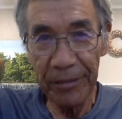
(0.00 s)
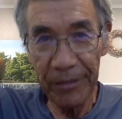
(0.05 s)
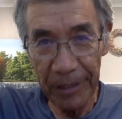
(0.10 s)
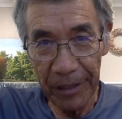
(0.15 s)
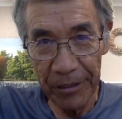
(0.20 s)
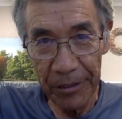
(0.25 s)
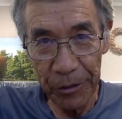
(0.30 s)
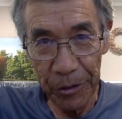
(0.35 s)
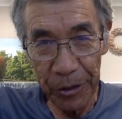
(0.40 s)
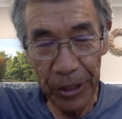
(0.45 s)

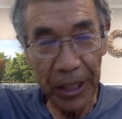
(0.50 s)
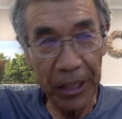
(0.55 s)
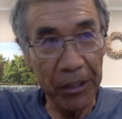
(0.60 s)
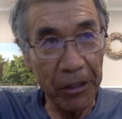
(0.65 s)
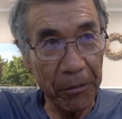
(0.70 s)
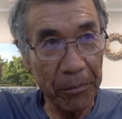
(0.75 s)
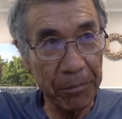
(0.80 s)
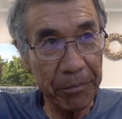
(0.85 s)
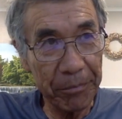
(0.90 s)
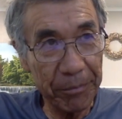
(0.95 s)
and you
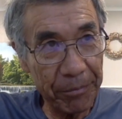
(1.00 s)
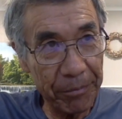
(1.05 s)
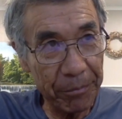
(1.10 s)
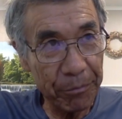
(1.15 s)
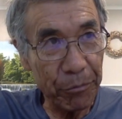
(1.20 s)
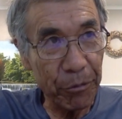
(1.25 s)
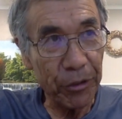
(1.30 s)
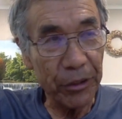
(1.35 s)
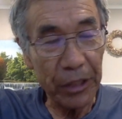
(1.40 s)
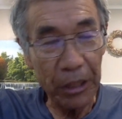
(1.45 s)
cannot
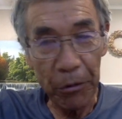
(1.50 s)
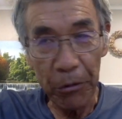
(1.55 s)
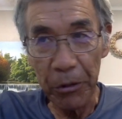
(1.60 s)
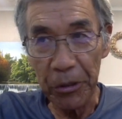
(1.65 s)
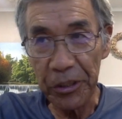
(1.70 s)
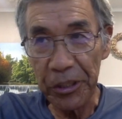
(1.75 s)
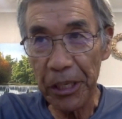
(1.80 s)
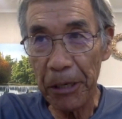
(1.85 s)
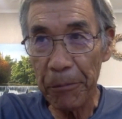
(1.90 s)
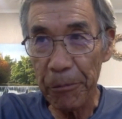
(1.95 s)
put the whole
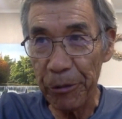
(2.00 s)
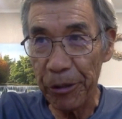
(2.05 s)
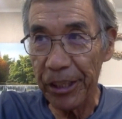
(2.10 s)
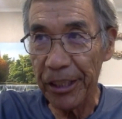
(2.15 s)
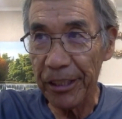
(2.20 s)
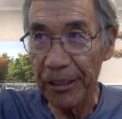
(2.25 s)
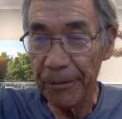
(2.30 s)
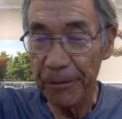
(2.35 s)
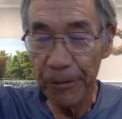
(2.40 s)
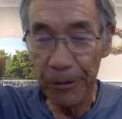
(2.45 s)
summary
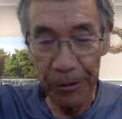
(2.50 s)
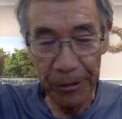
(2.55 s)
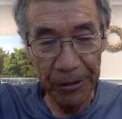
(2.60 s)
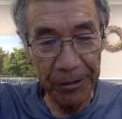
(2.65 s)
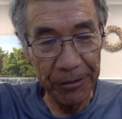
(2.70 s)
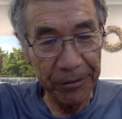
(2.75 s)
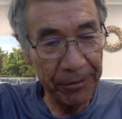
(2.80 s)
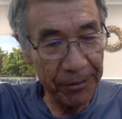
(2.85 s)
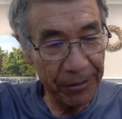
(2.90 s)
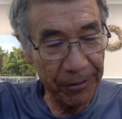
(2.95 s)
or
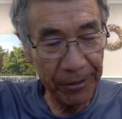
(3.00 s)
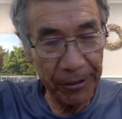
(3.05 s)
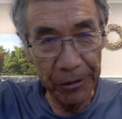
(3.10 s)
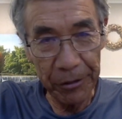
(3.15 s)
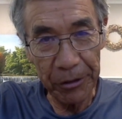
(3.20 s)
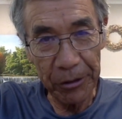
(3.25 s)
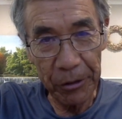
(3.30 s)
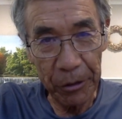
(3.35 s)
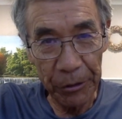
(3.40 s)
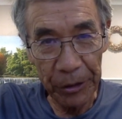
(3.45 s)

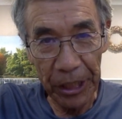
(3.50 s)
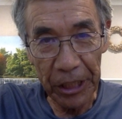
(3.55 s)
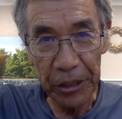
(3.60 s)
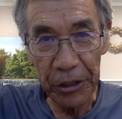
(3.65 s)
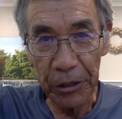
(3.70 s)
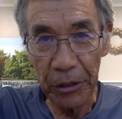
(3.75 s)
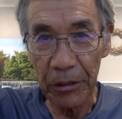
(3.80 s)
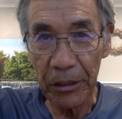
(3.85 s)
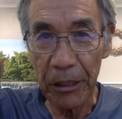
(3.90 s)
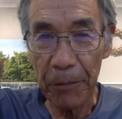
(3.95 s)
good
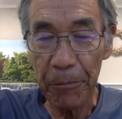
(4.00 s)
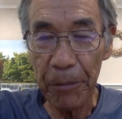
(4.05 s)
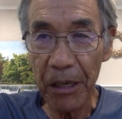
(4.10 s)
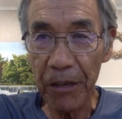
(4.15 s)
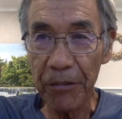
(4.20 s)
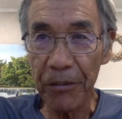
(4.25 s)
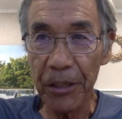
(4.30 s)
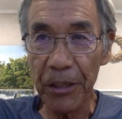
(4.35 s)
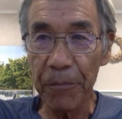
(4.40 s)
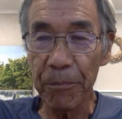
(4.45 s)
connection
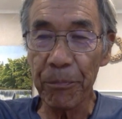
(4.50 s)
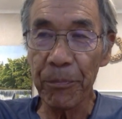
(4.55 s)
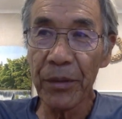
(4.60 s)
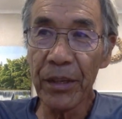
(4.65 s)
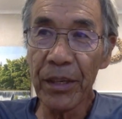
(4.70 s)
among them.